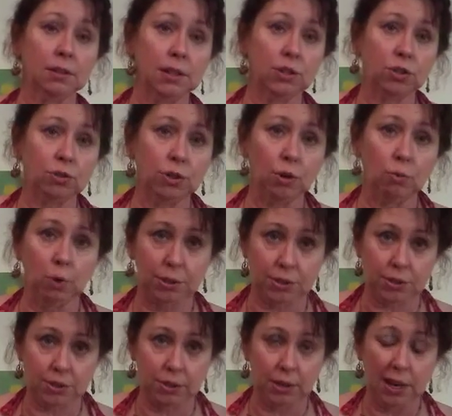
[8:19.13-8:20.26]
let you know
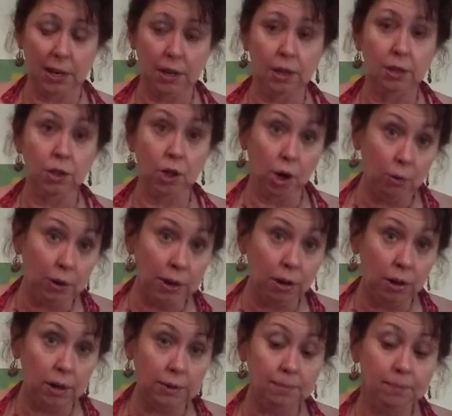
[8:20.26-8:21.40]
what's going
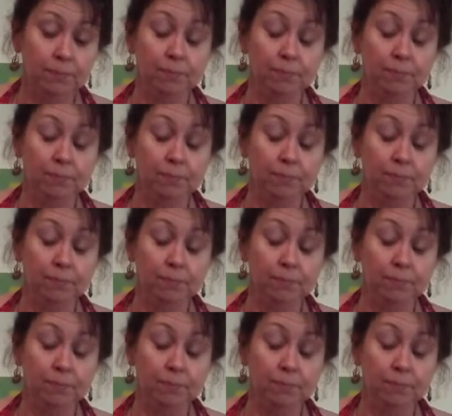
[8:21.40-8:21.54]
on.